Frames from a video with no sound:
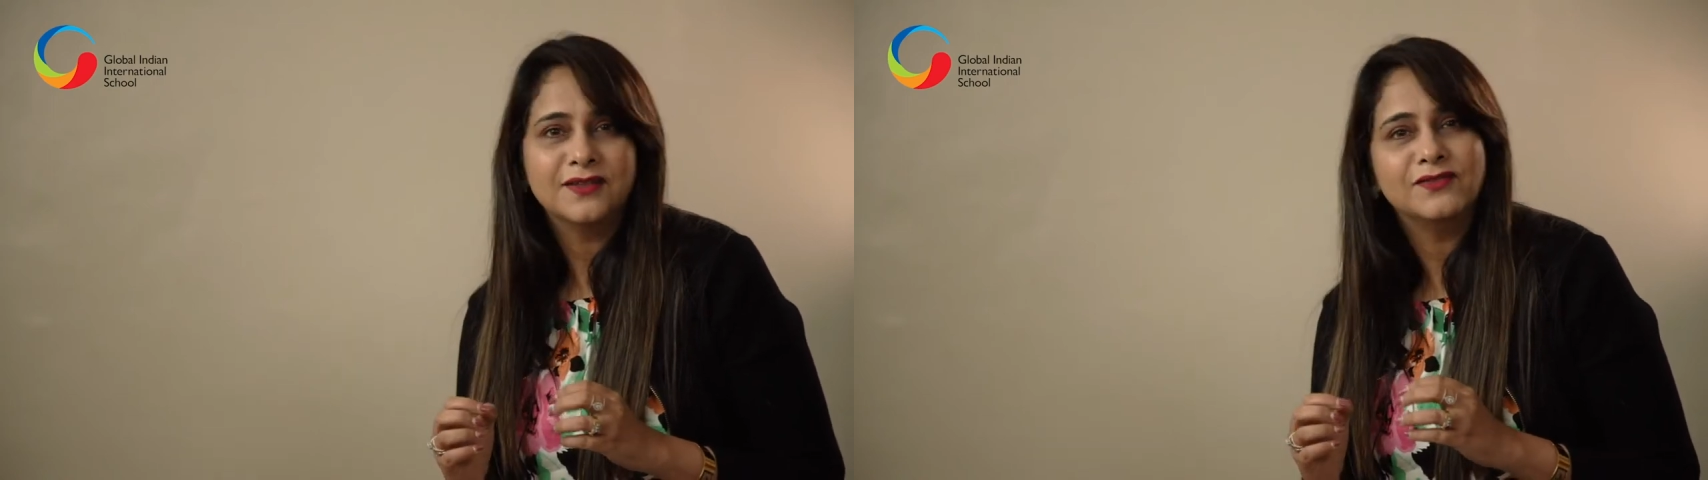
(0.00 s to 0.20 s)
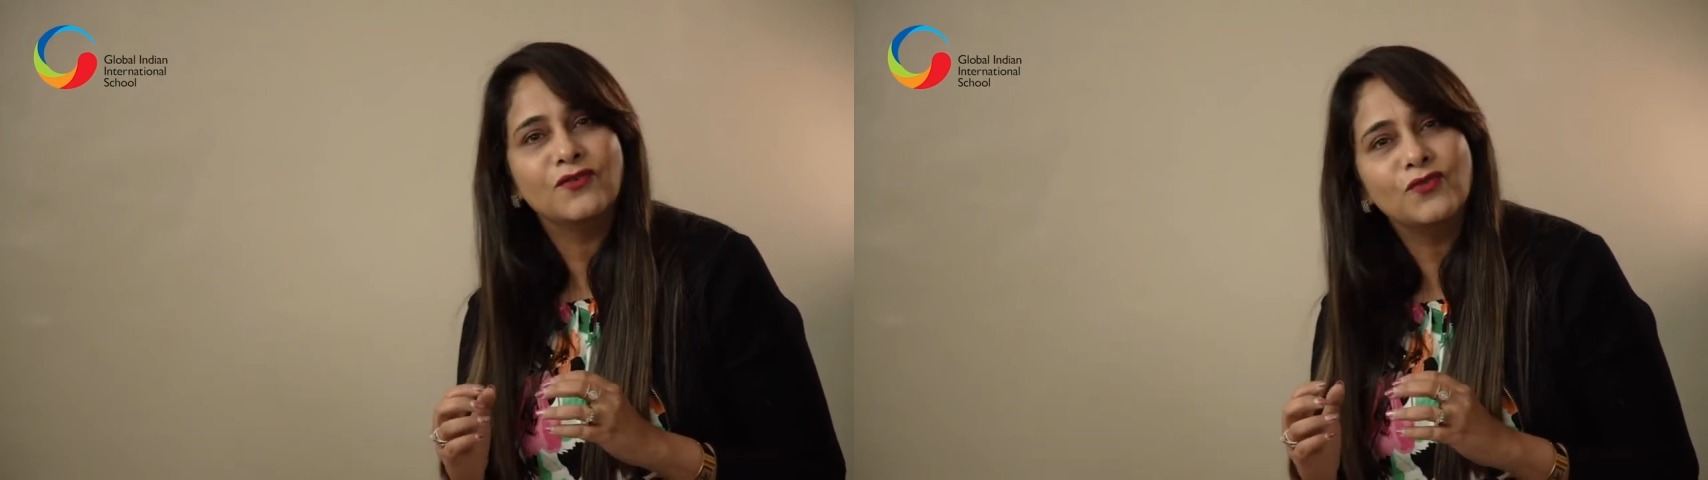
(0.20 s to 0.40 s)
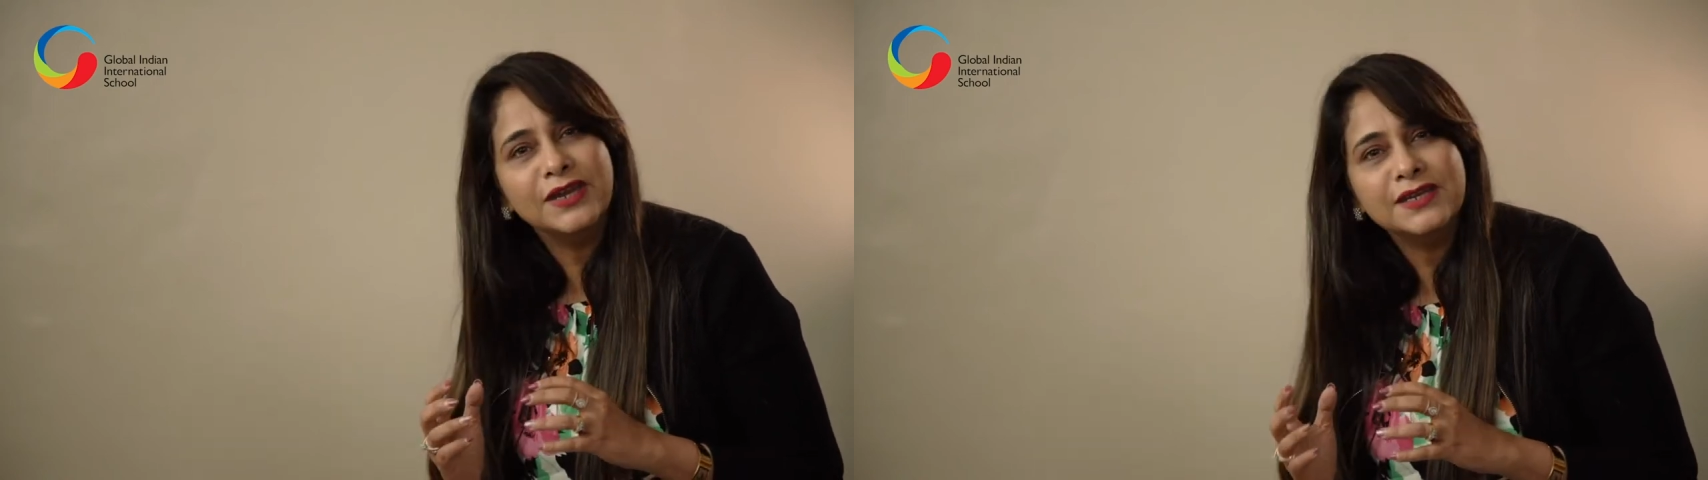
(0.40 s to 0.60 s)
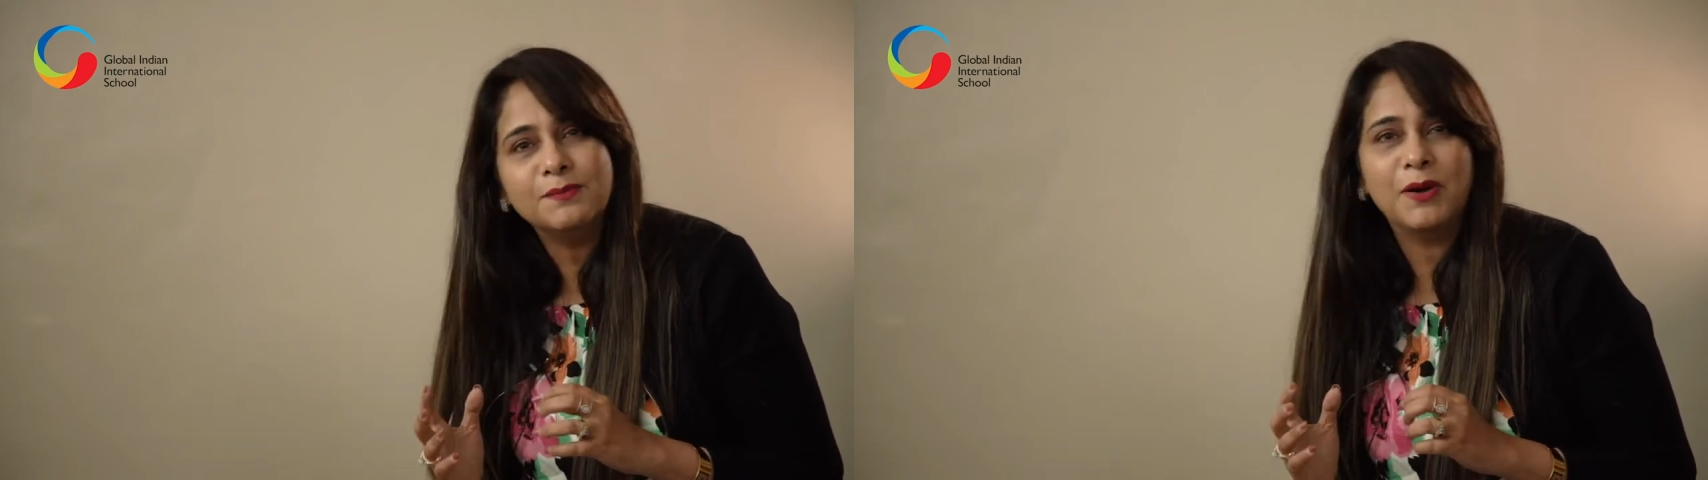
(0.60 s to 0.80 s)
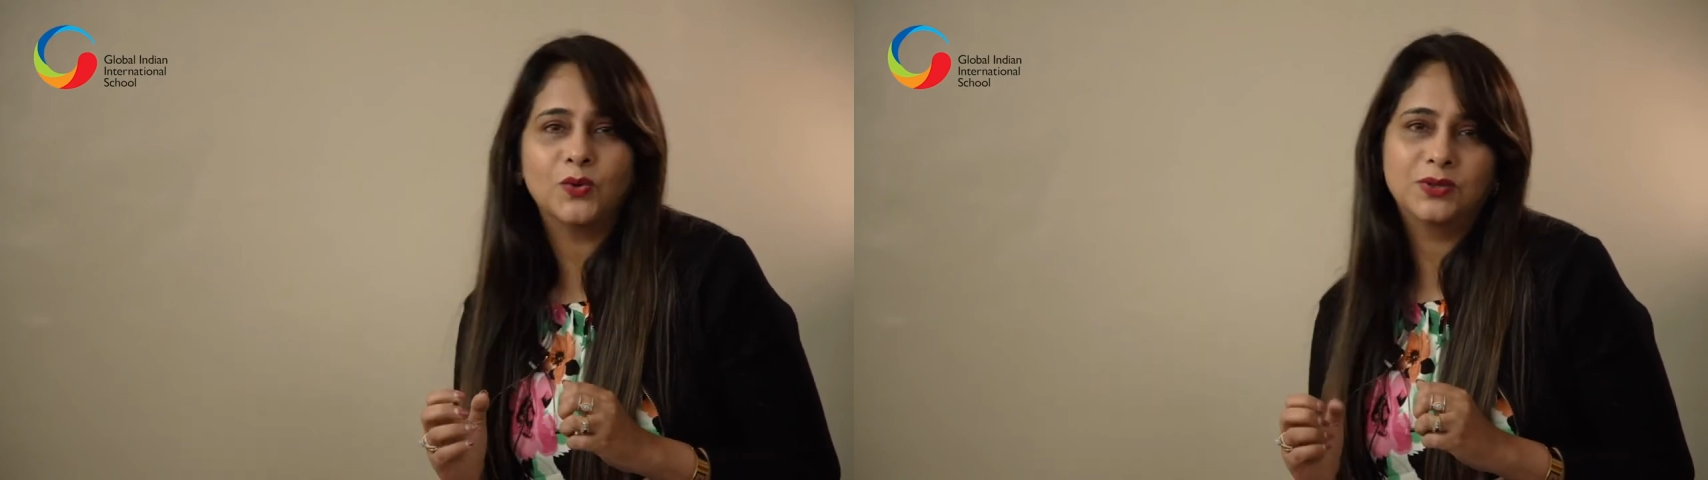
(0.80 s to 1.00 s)
They read
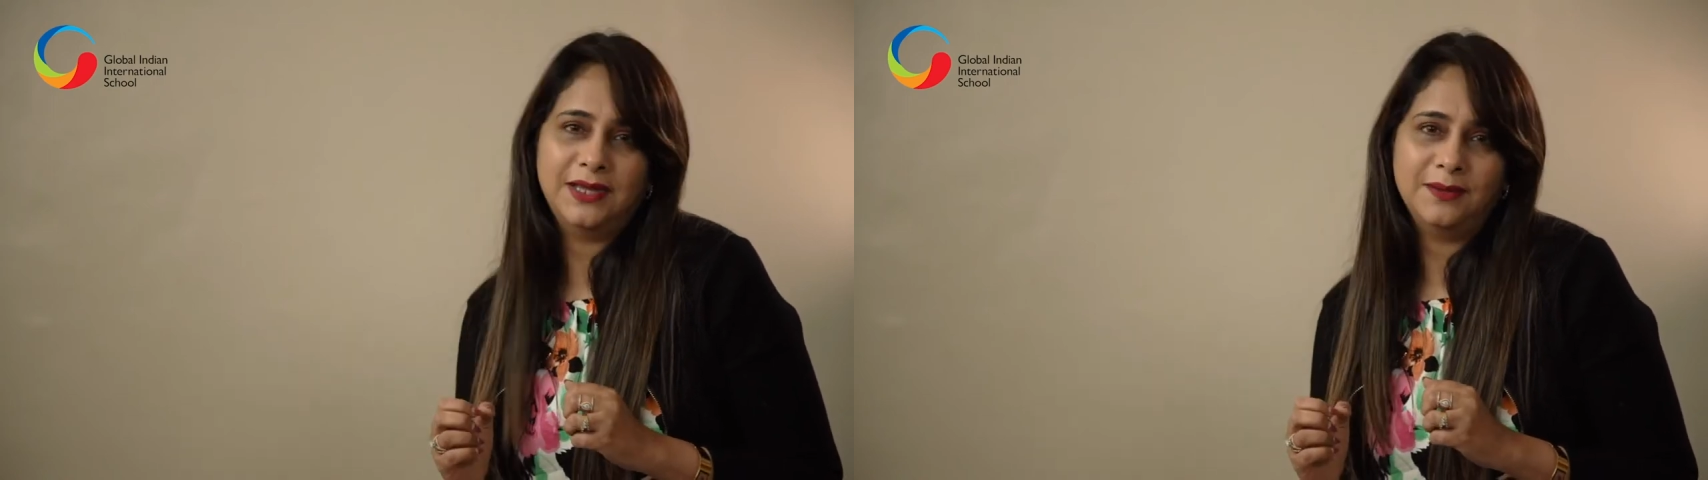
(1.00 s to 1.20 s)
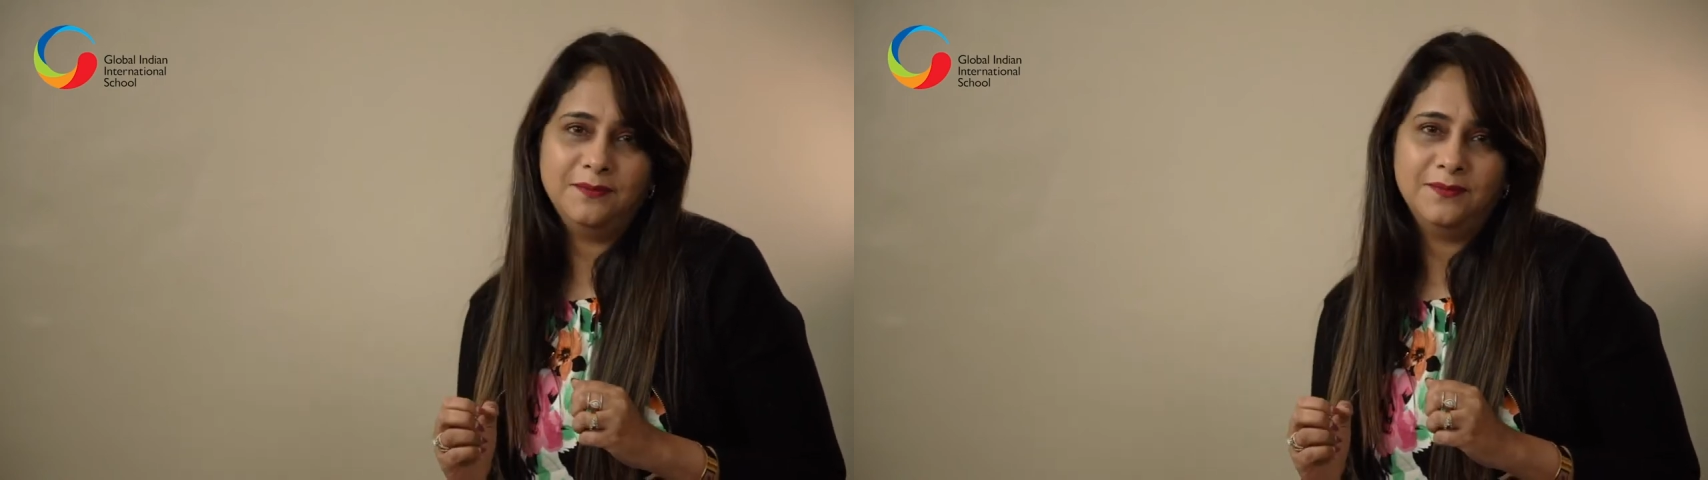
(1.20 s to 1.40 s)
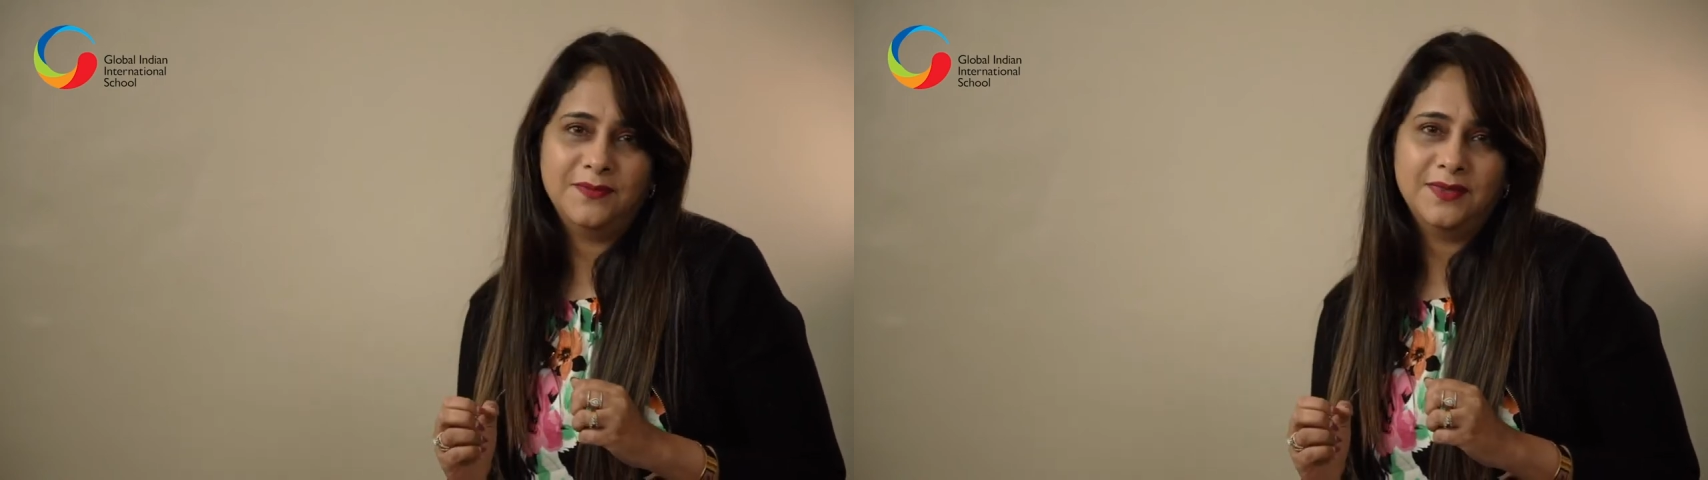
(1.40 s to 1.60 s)
about them.